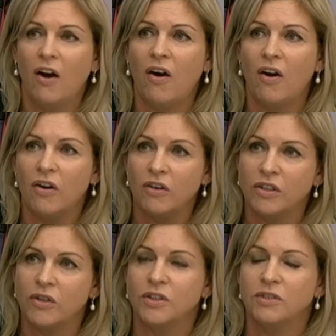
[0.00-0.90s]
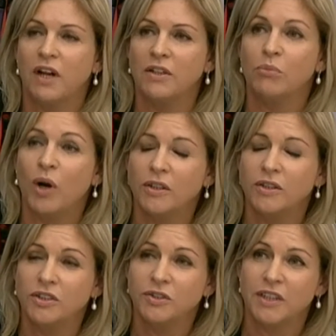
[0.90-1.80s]
or those around them, what
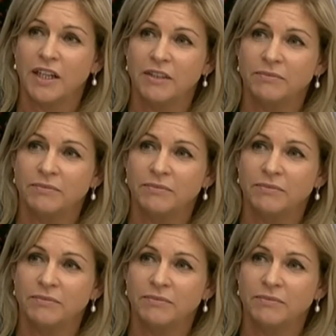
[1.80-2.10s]
could you say?